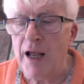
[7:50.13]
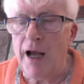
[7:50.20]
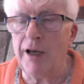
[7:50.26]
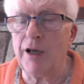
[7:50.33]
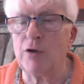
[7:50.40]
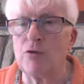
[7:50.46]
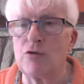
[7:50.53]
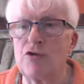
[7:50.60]

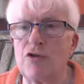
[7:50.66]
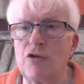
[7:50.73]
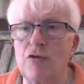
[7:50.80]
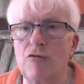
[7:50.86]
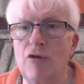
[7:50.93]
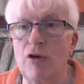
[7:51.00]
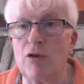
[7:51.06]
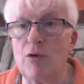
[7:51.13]
And I also
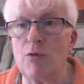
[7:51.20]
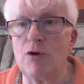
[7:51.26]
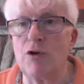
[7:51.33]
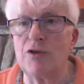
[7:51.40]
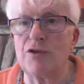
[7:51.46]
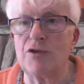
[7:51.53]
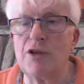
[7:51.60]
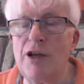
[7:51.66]
wrote the
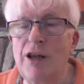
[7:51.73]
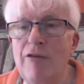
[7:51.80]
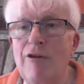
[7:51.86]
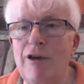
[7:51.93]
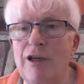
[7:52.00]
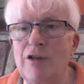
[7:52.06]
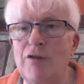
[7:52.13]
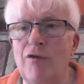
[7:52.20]
words as
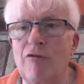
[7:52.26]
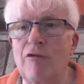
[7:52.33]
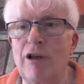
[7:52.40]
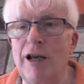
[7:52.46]
lyrics for